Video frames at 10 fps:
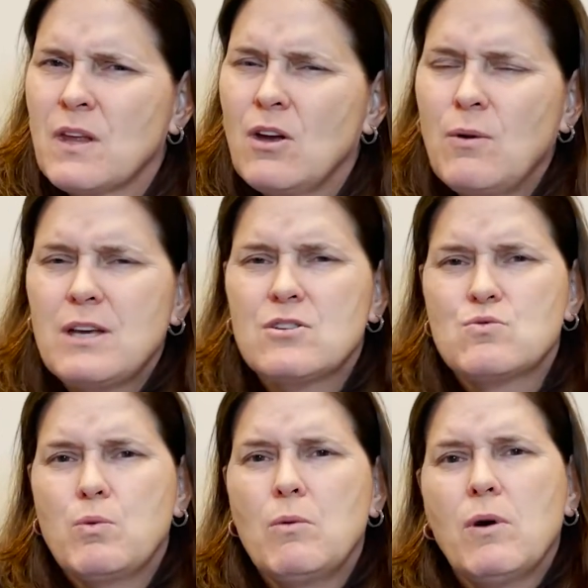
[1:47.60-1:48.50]
All right,
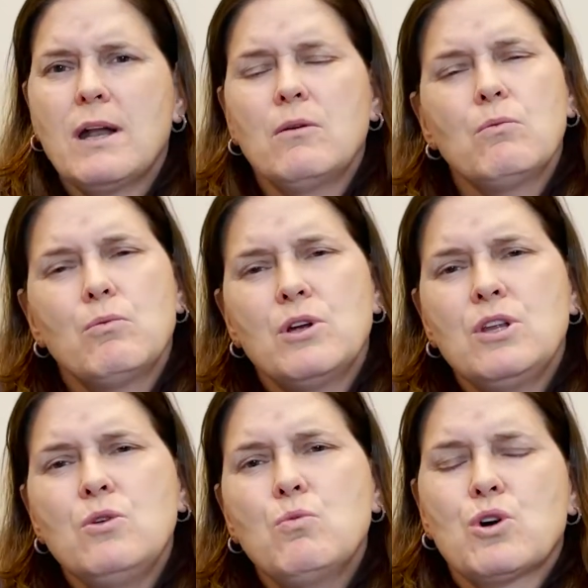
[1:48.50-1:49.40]
because we want to
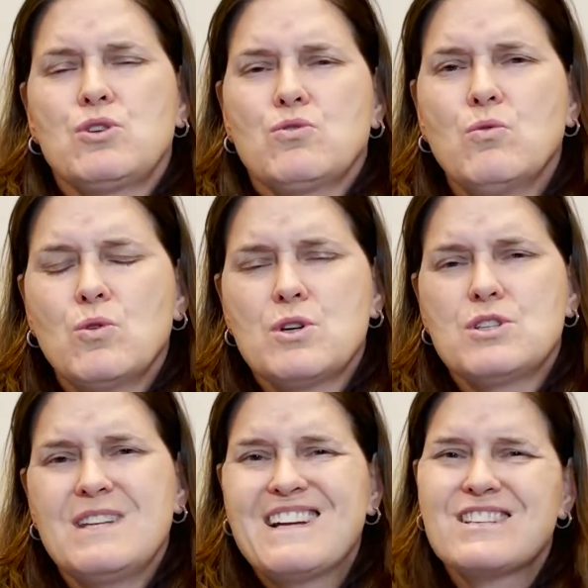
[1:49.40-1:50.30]
really work
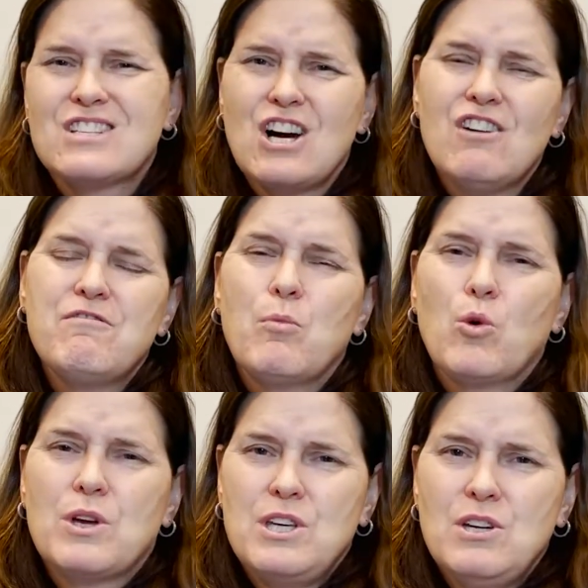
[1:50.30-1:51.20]
towards that
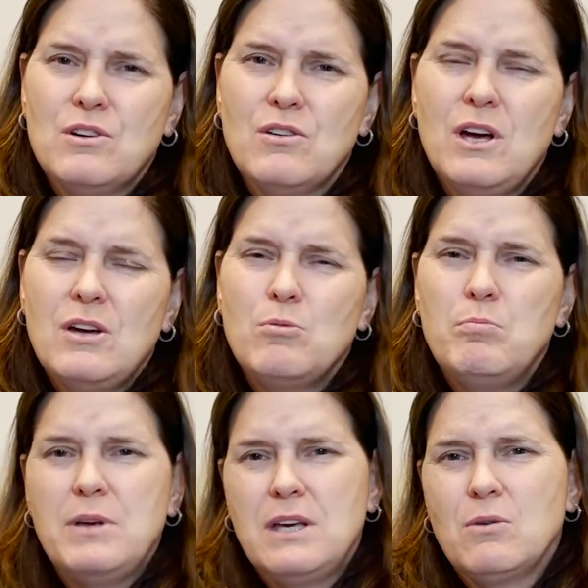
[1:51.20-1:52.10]
sophomore year
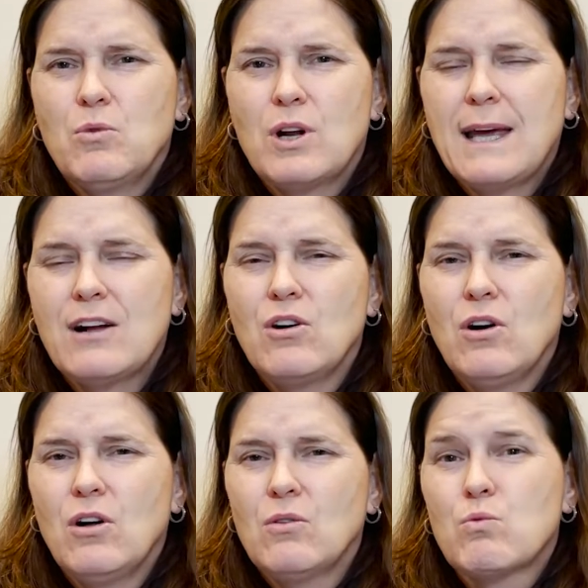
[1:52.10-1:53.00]
being what I
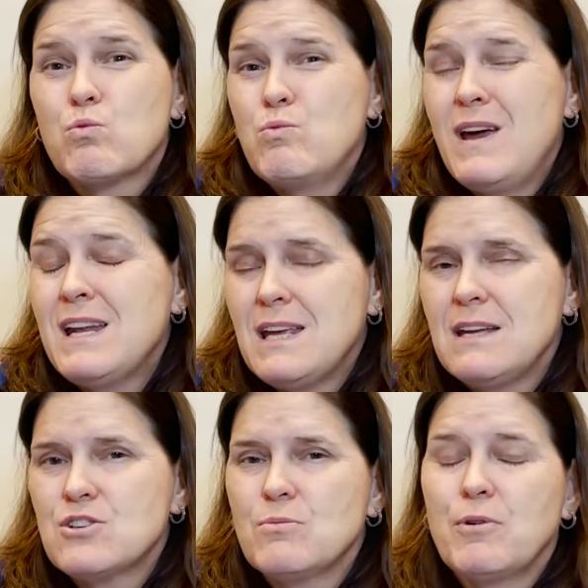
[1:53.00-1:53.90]
call ready
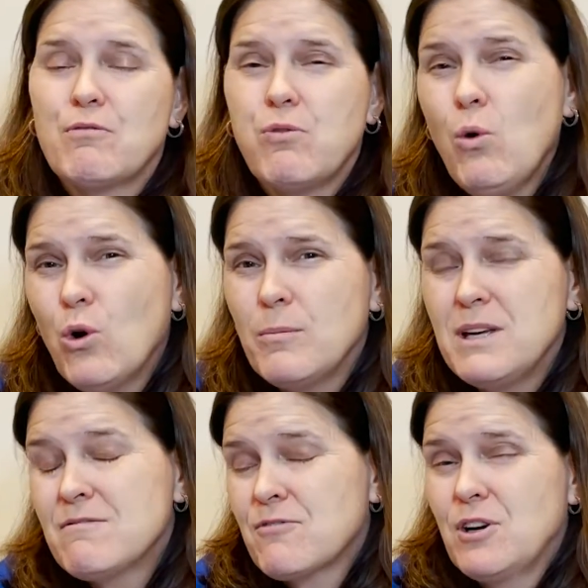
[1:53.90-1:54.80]
to perform
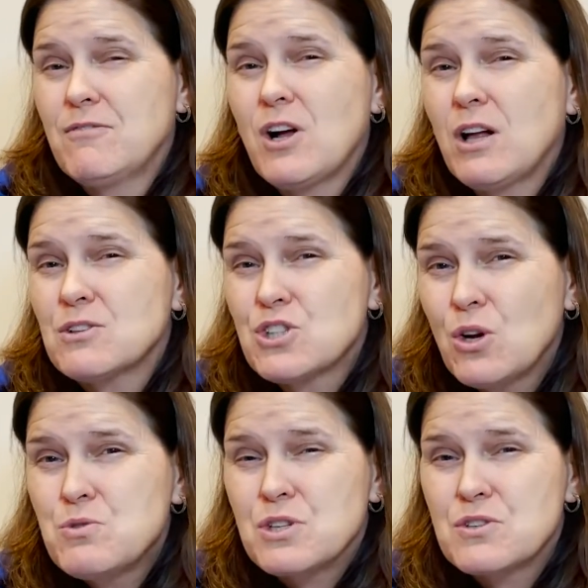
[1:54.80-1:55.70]
in front of college
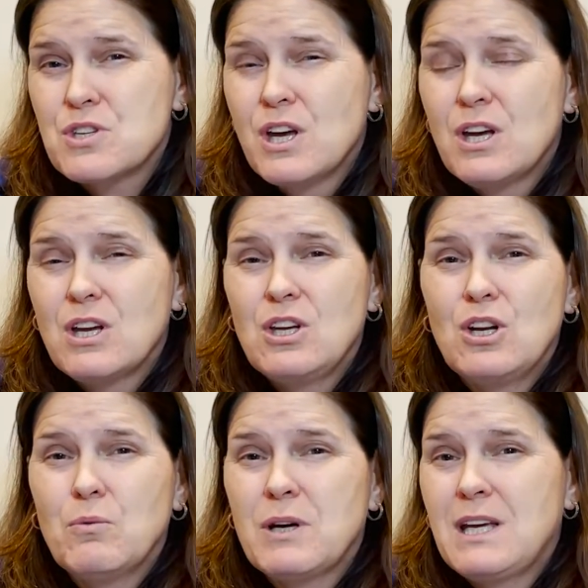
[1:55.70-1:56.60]
coaches.
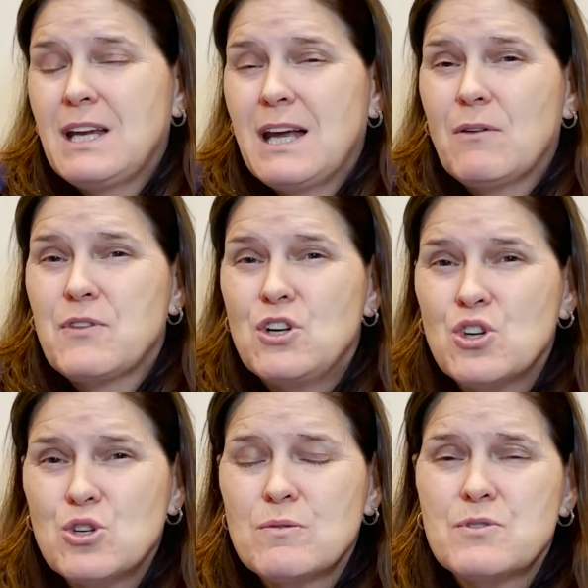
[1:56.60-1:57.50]
We're getting out the
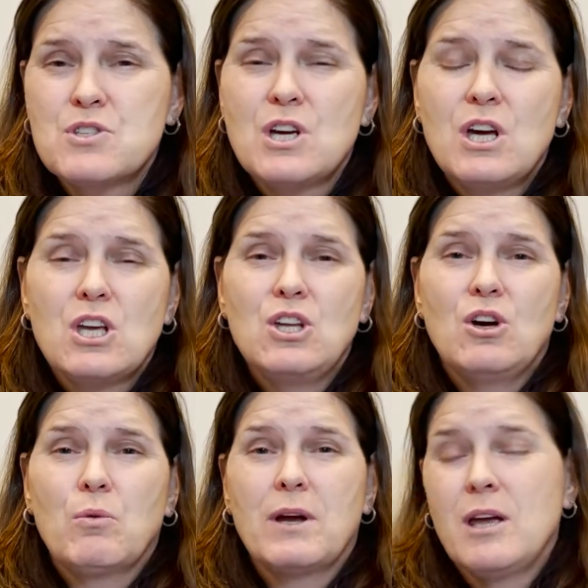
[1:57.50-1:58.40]
nerves,
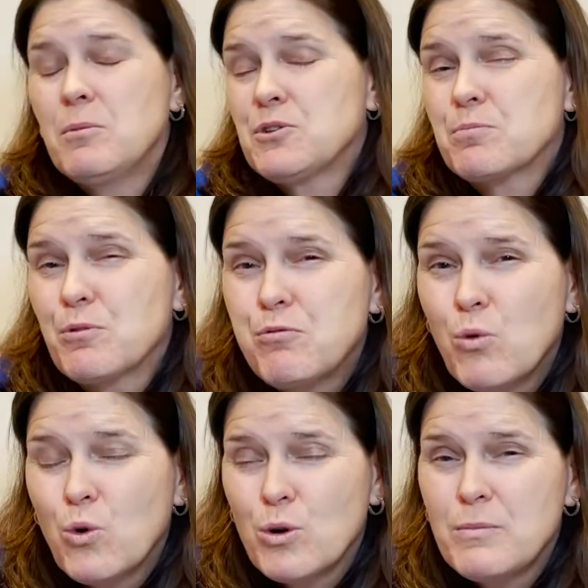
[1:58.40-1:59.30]
we're able to
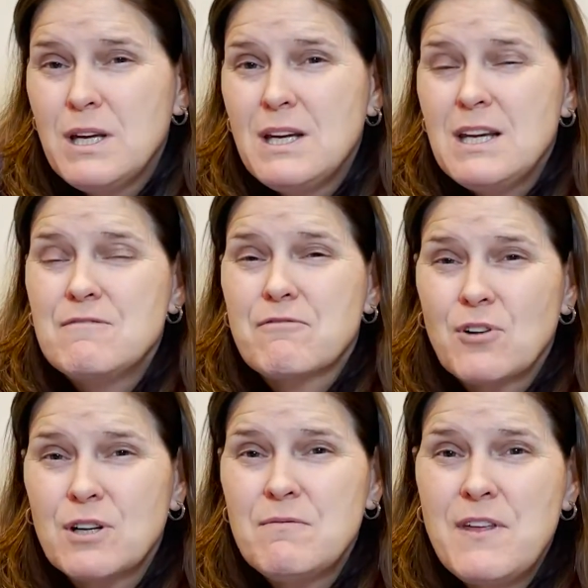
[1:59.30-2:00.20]
perform in
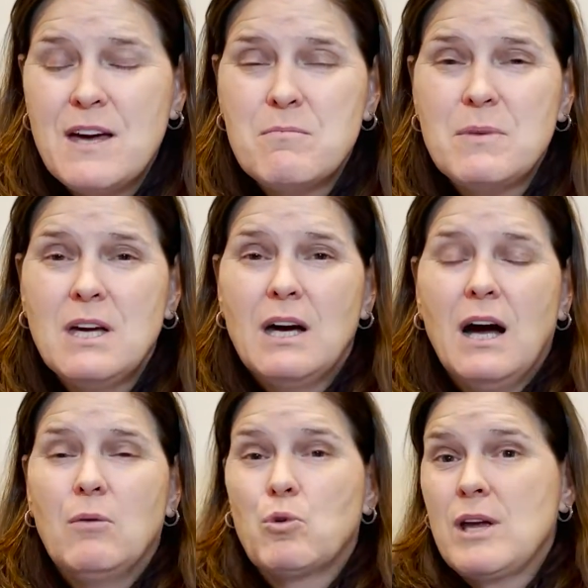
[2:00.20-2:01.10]
front of them,
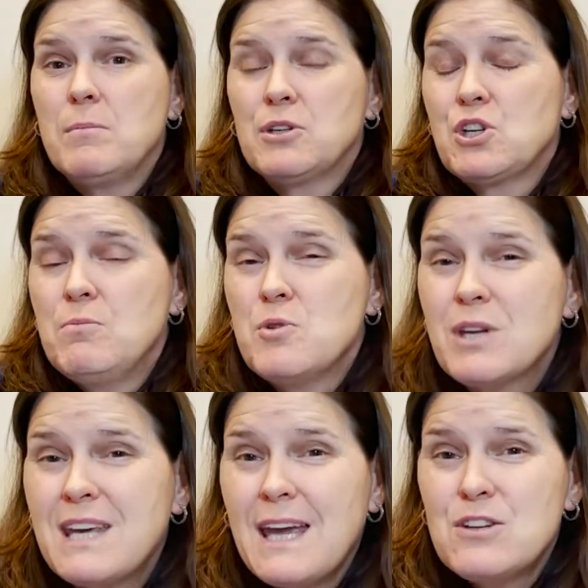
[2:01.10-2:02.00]
we're able to
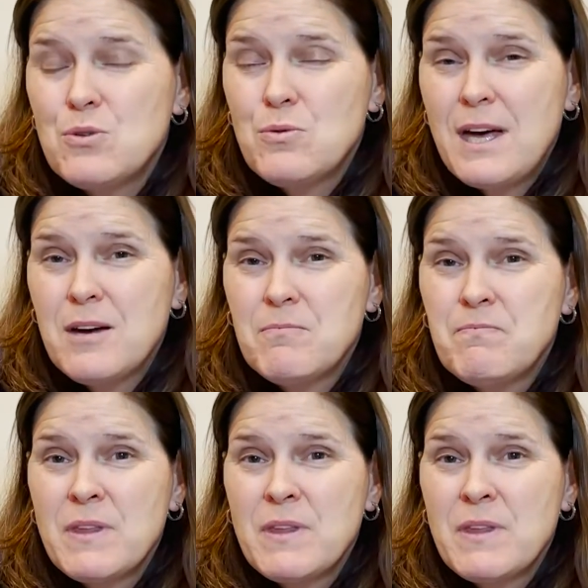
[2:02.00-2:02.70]
communicate to them.